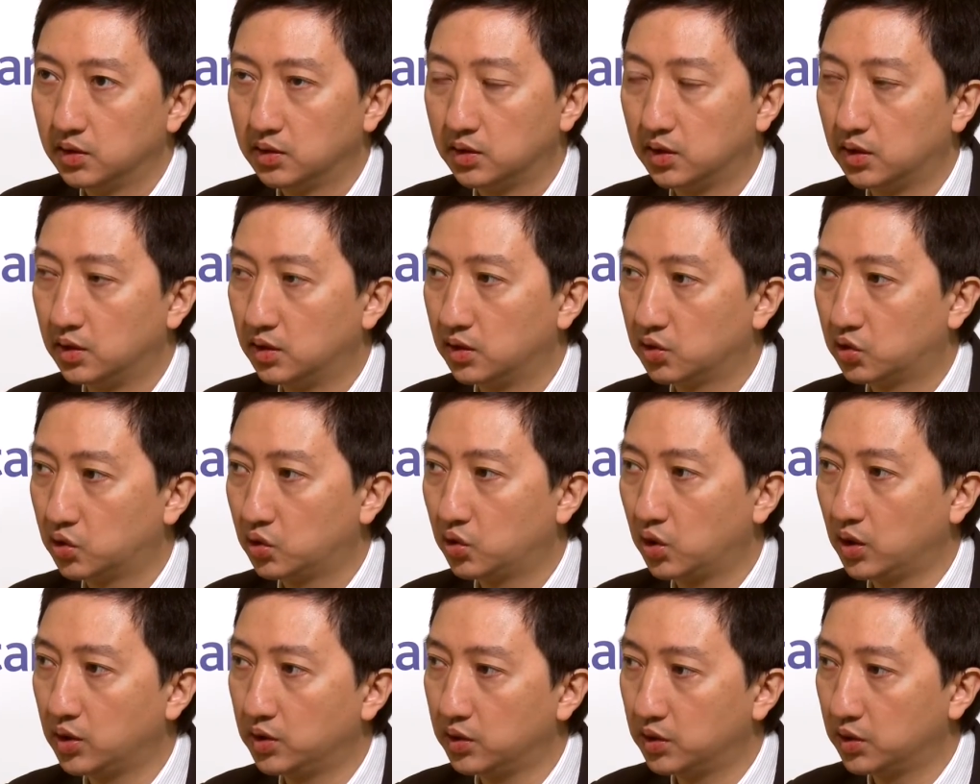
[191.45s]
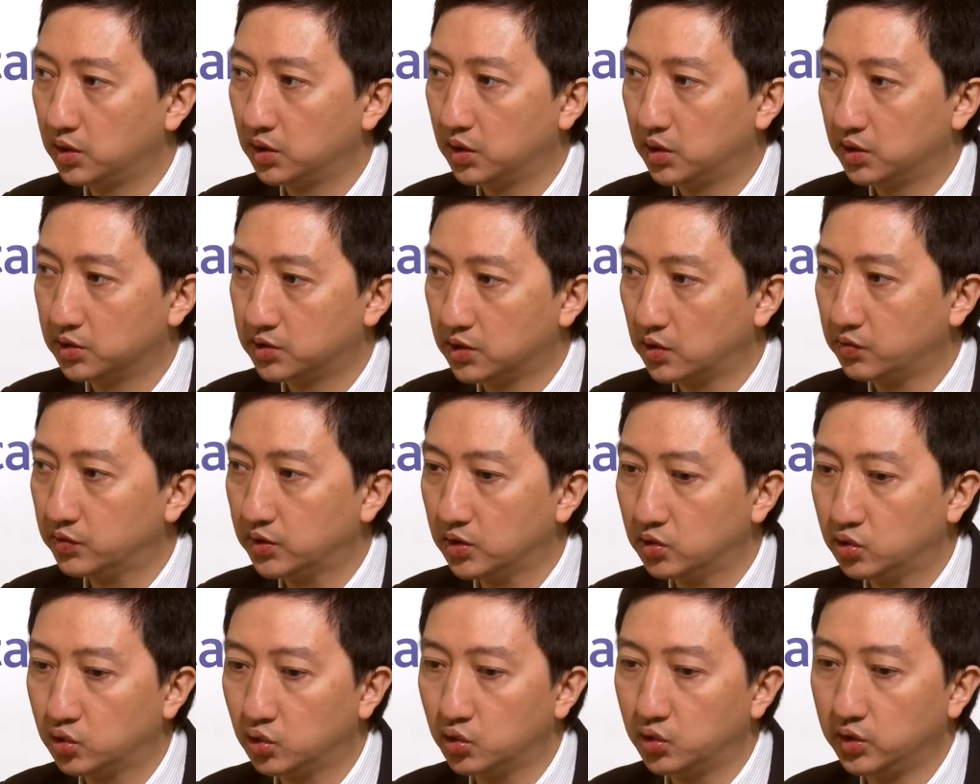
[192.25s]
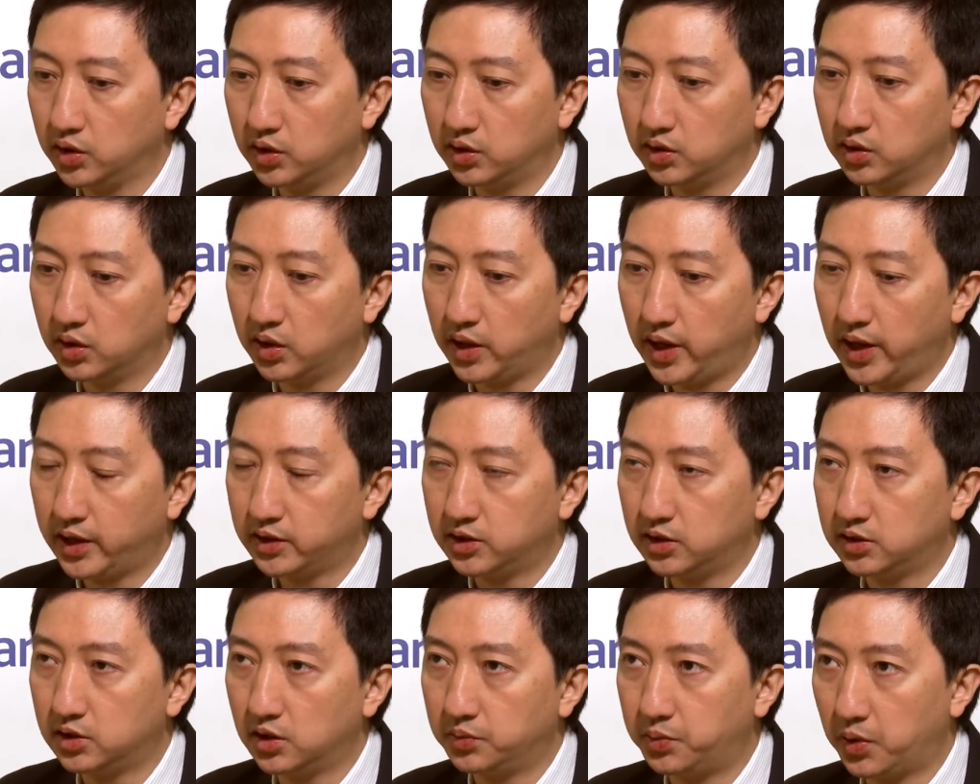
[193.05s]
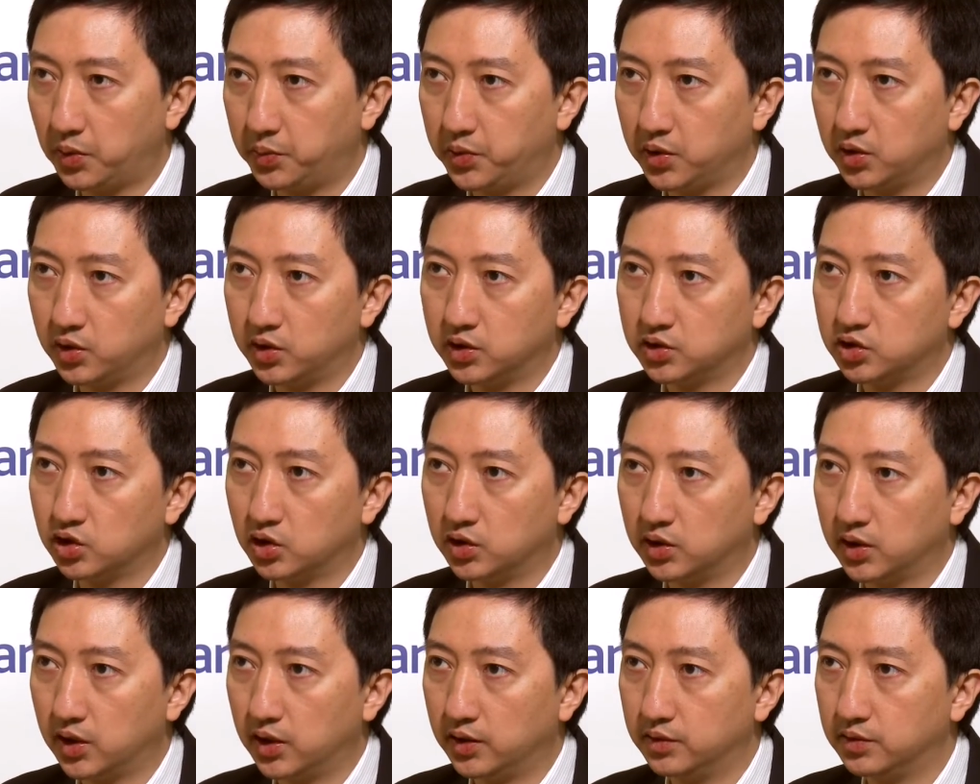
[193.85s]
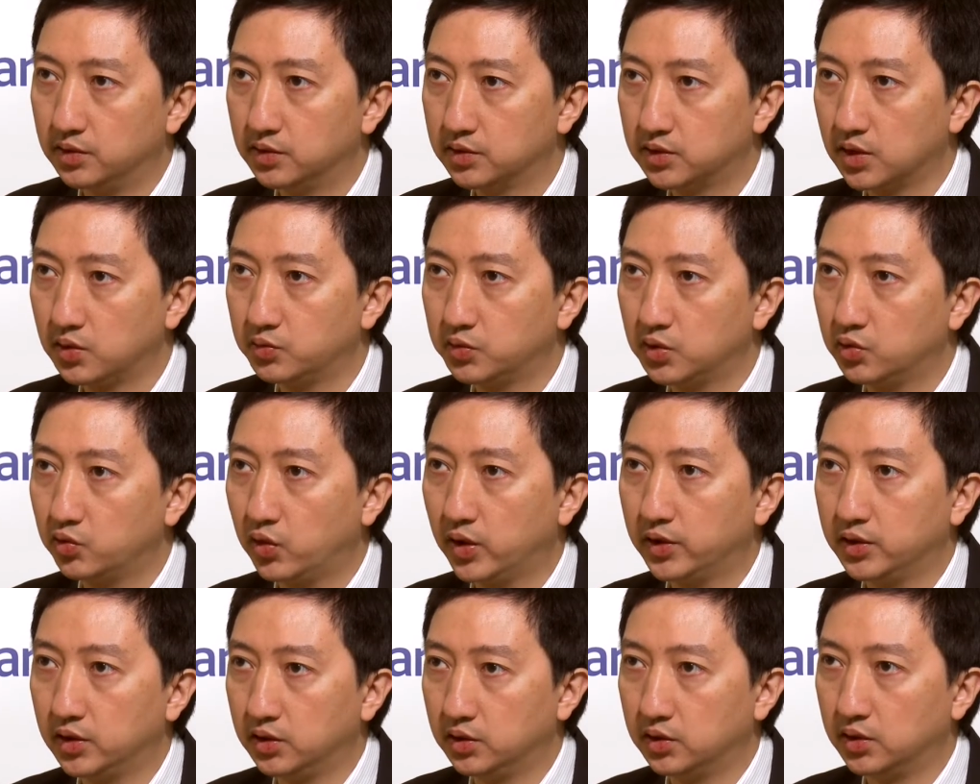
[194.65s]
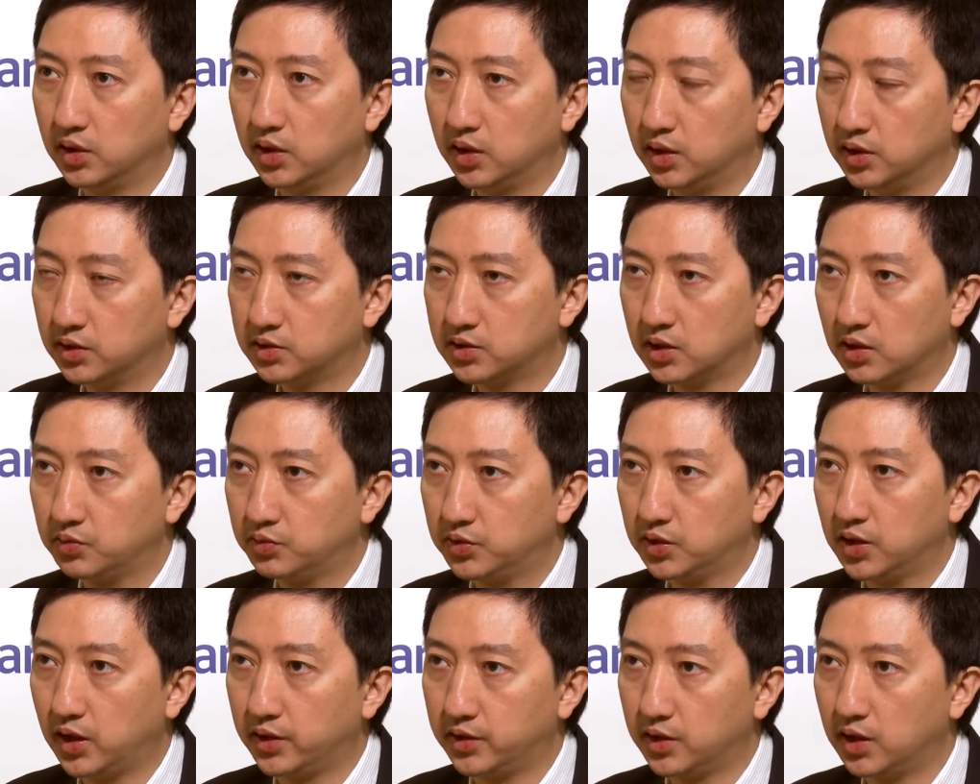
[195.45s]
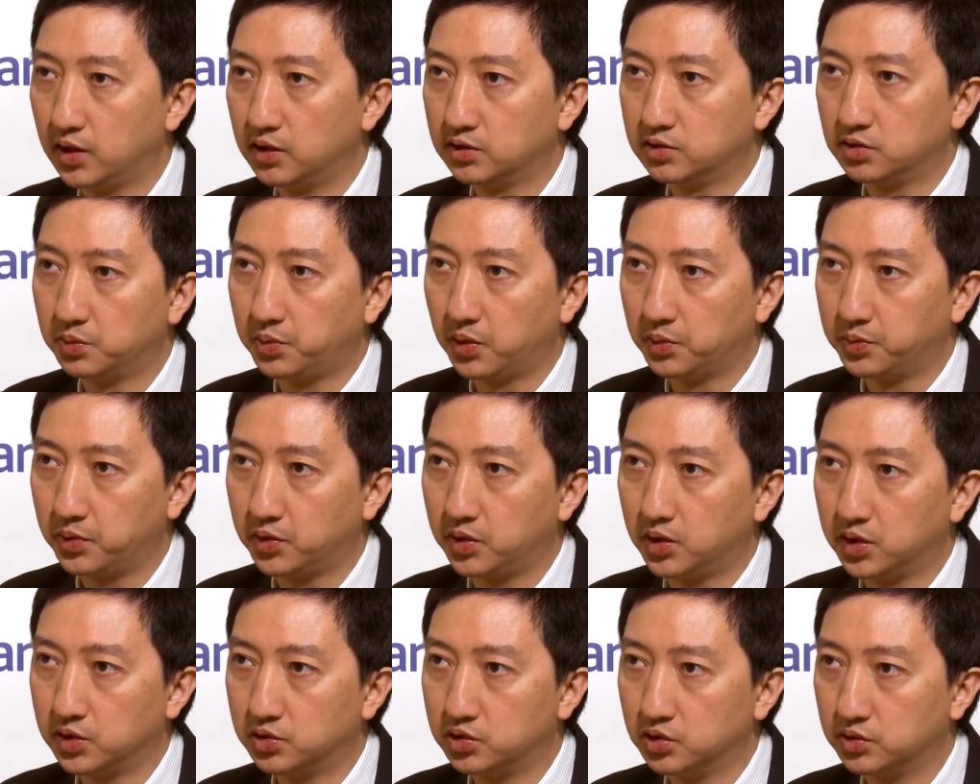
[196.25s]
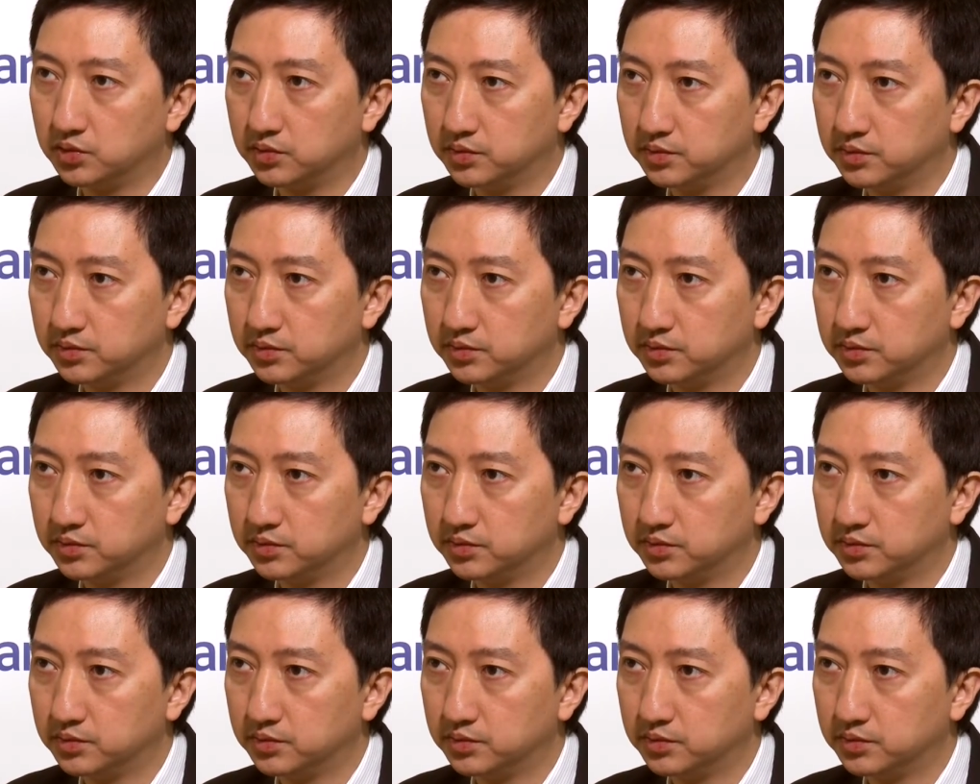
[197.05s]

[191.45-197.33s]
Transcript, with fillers: The uh, 72 in the ITT population and 71 in the safety analysis population.